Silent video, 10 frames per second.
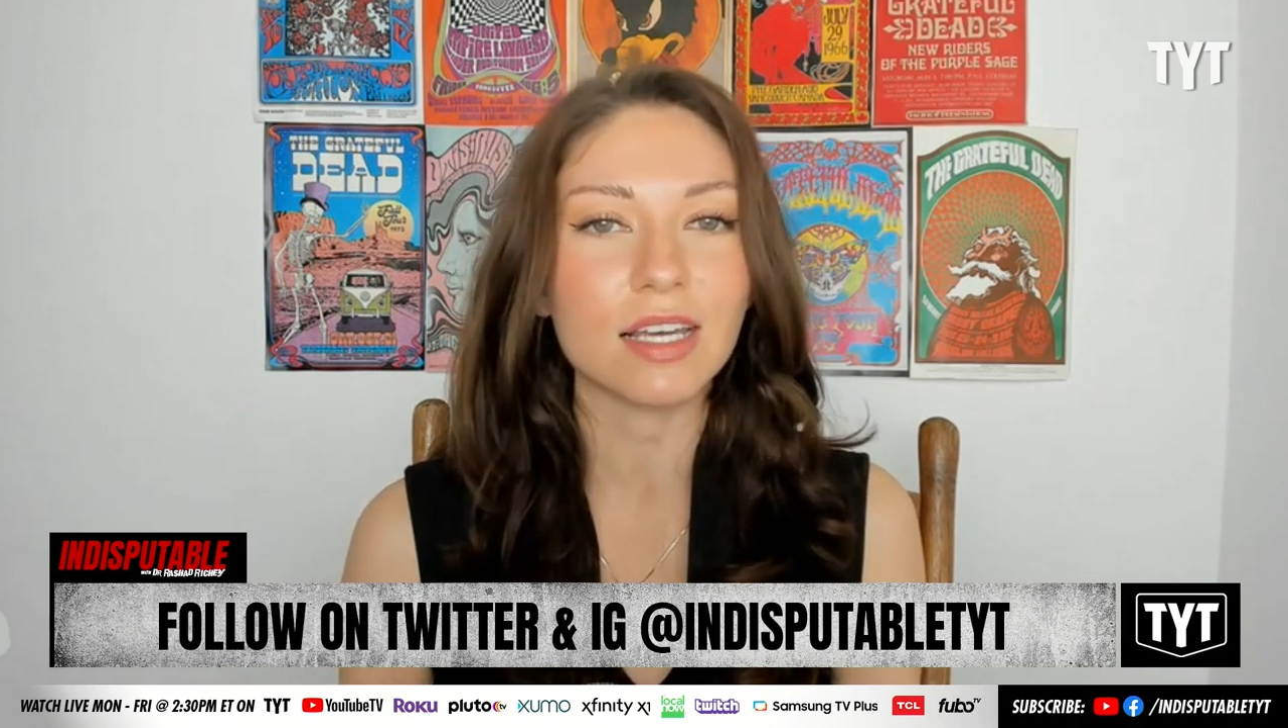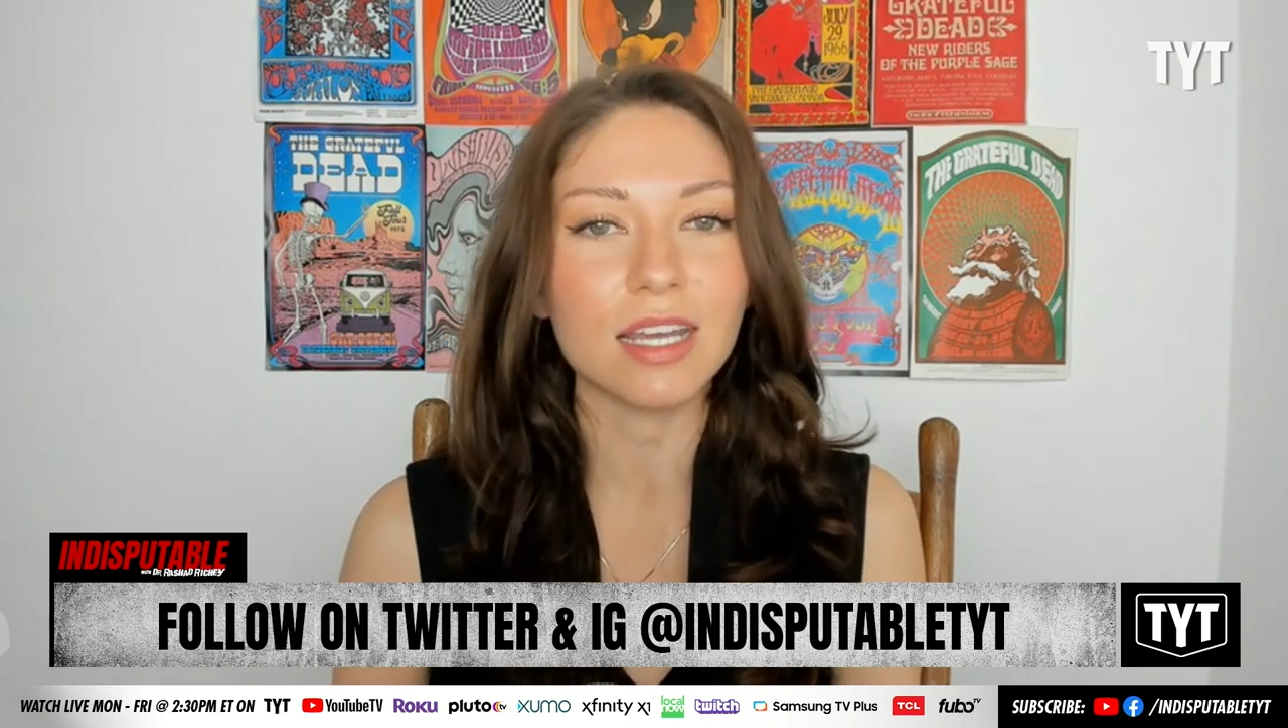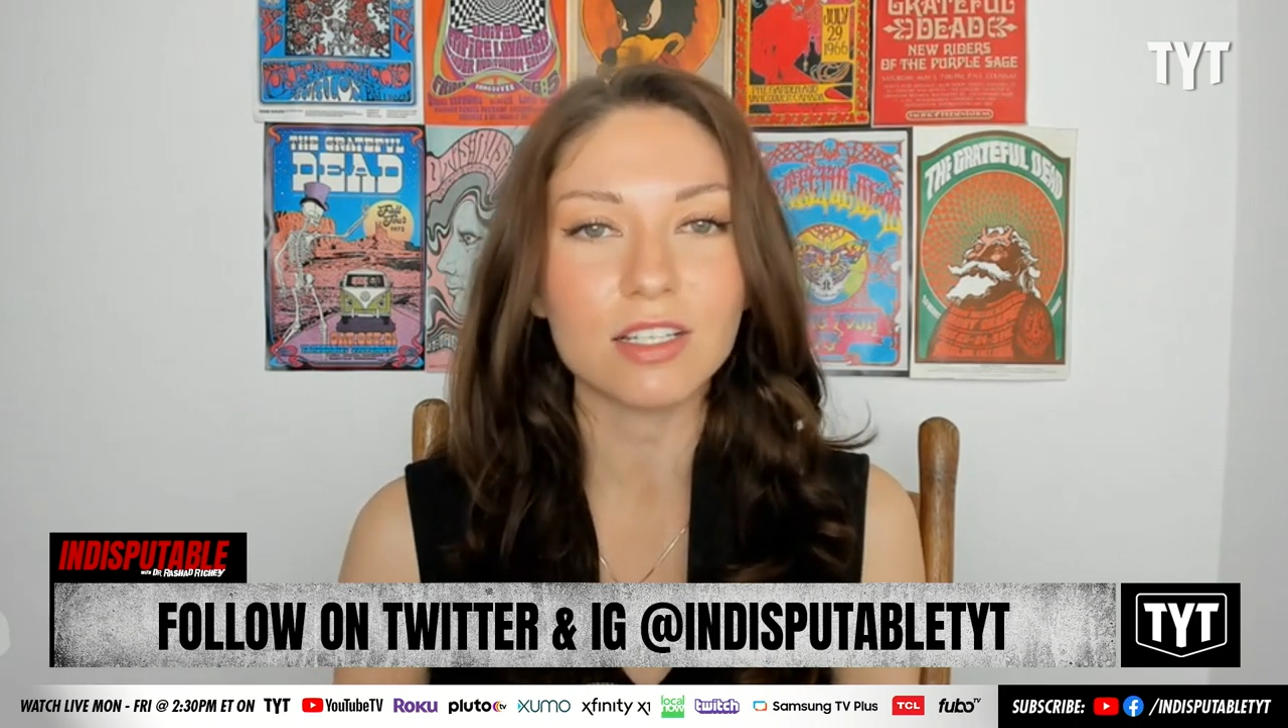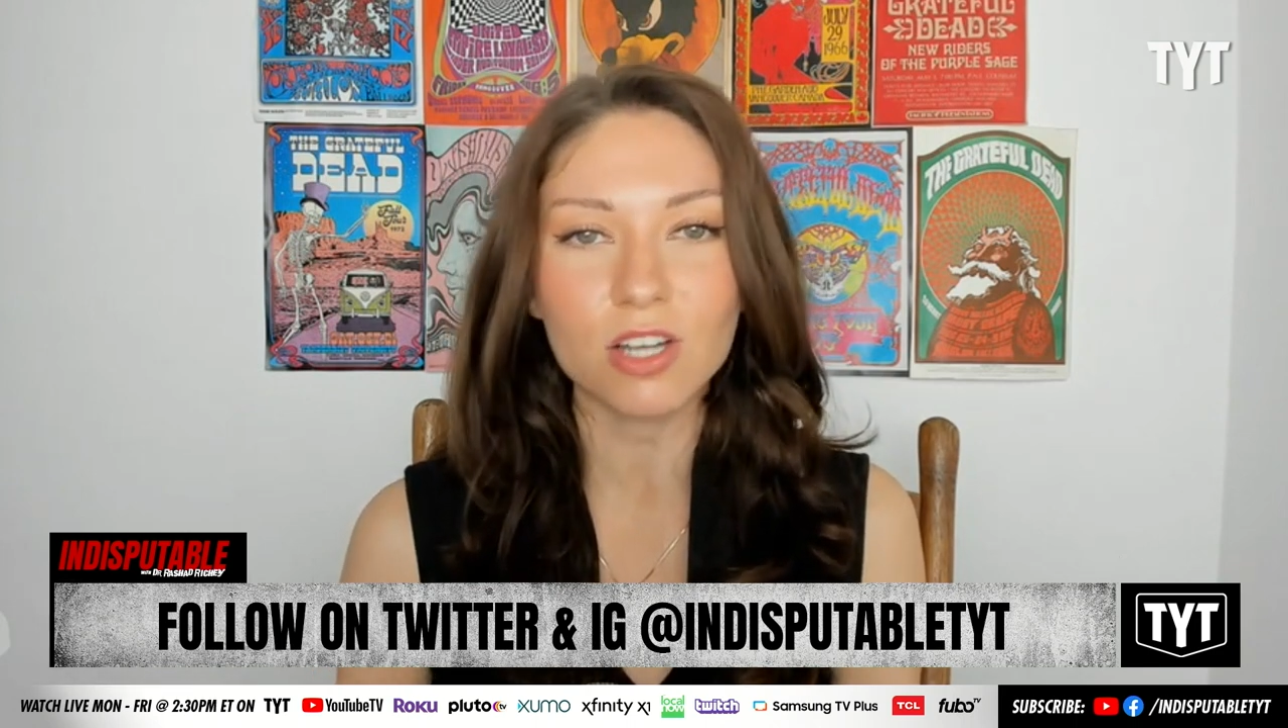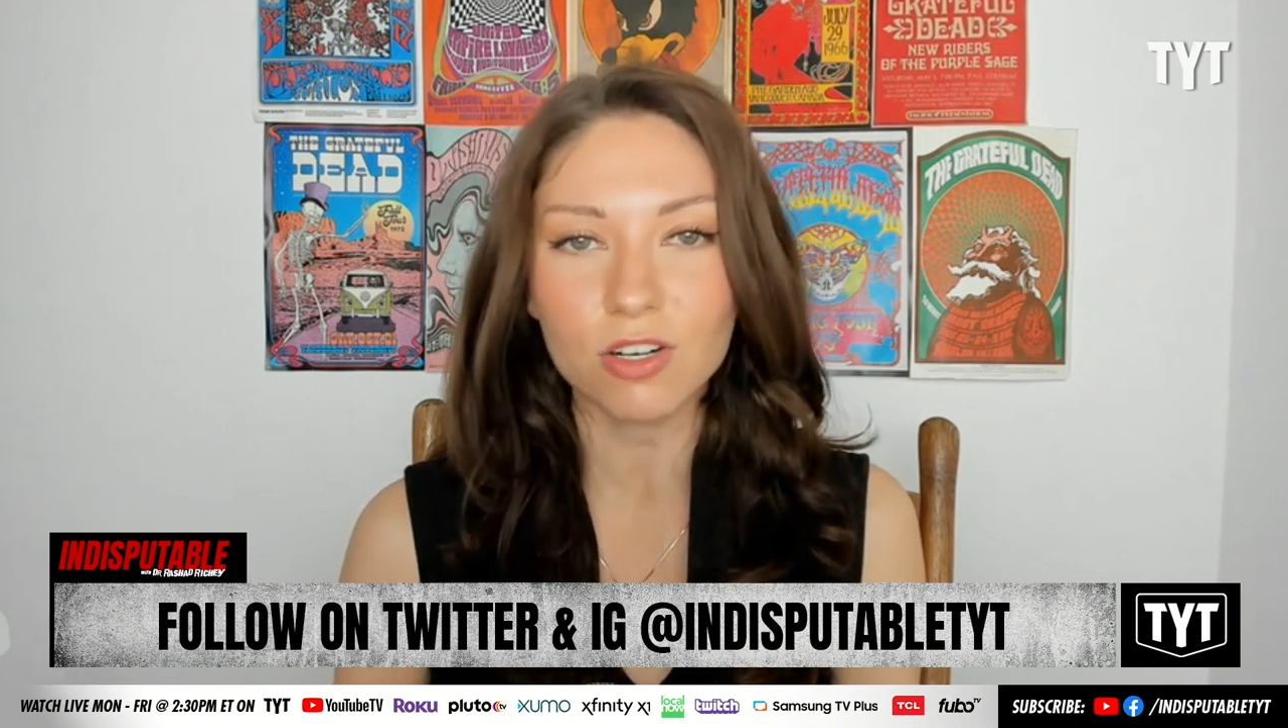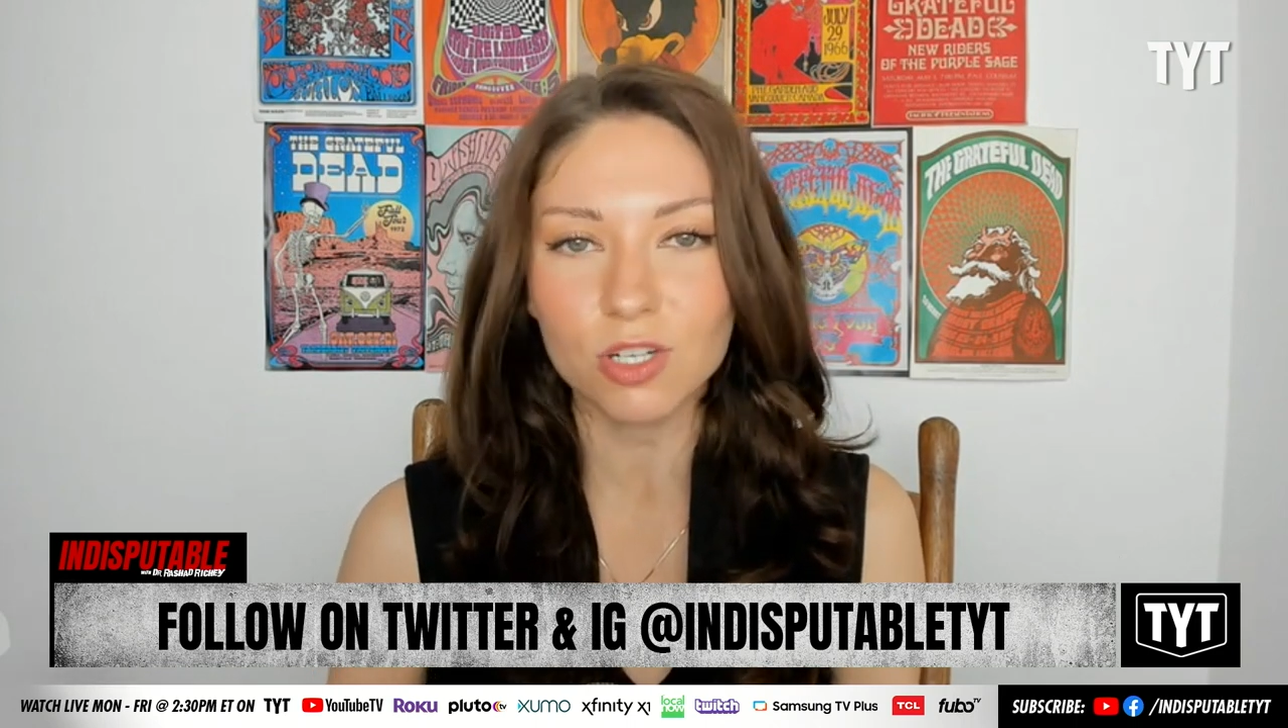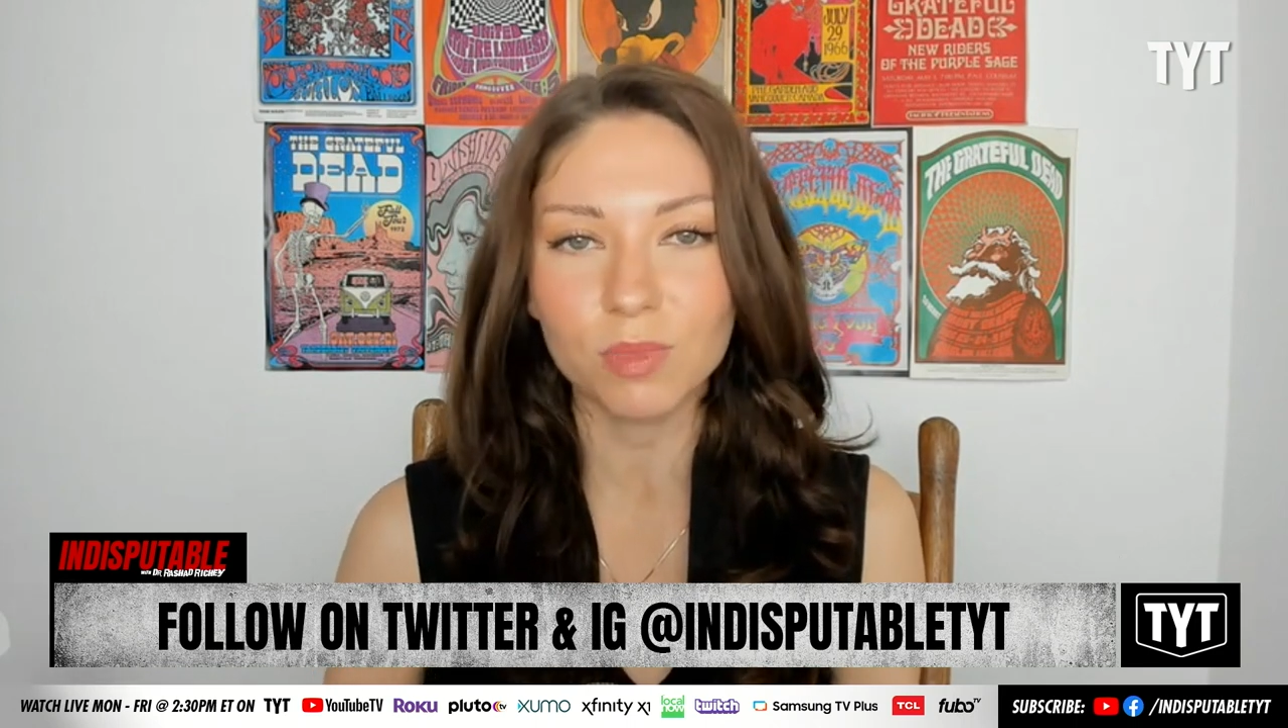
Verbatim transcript: like Doctor